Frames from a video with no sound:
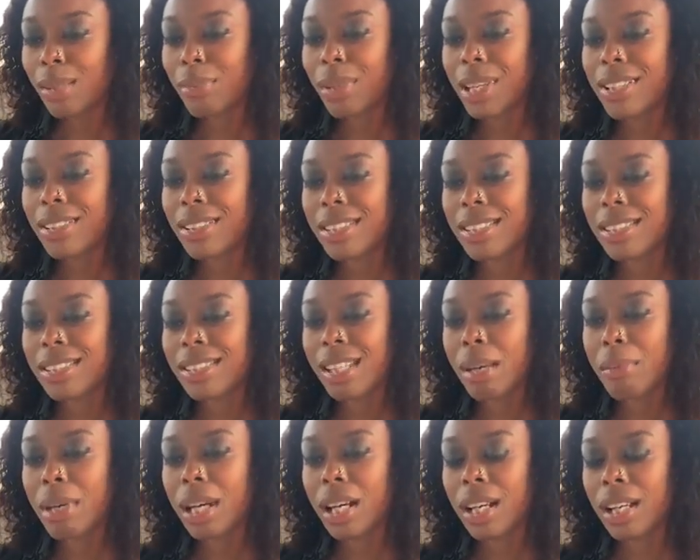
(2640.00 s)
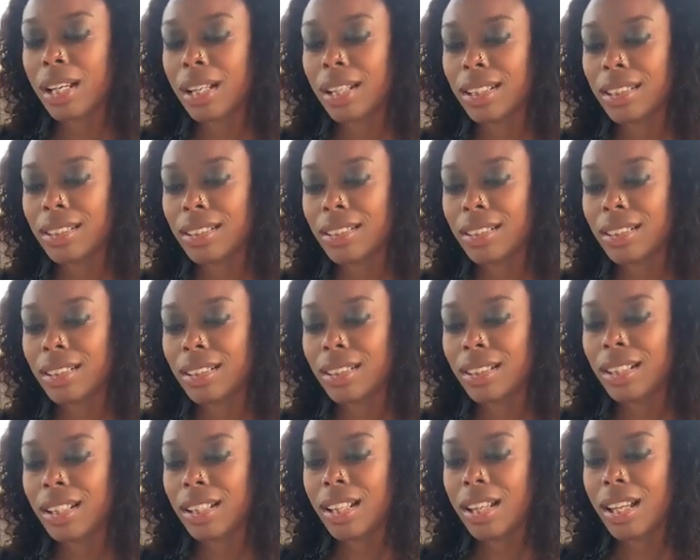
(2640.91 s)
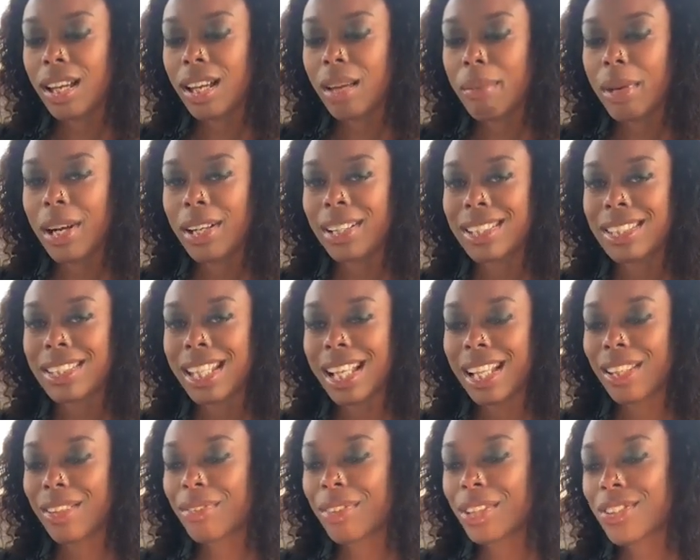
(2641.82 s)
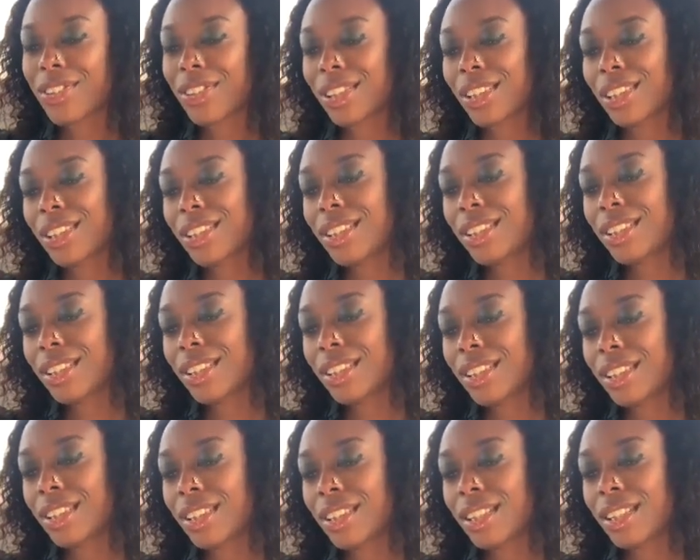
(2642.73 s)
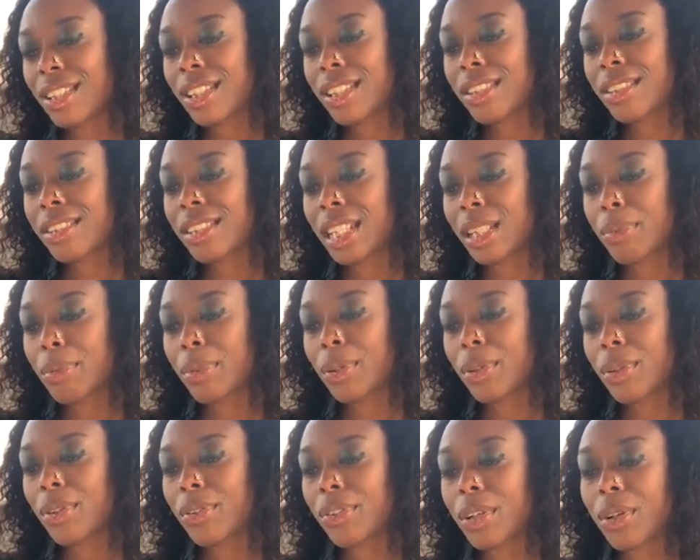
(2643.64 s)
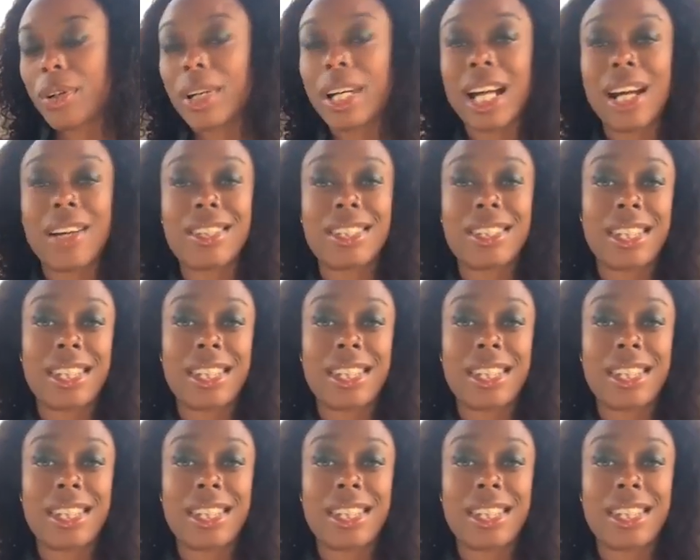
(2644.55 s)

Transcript: Celebration Summon, American Television, Sick Mood, Corey